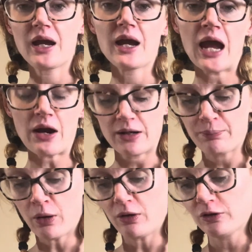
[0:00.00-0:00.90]
Harry
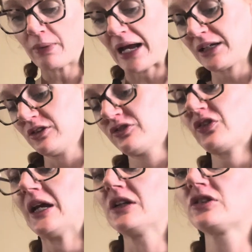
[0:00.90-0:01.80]
pulled back his
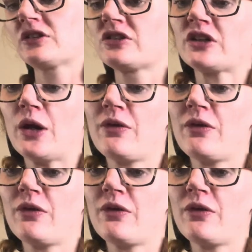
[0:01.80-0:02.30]
fringe to show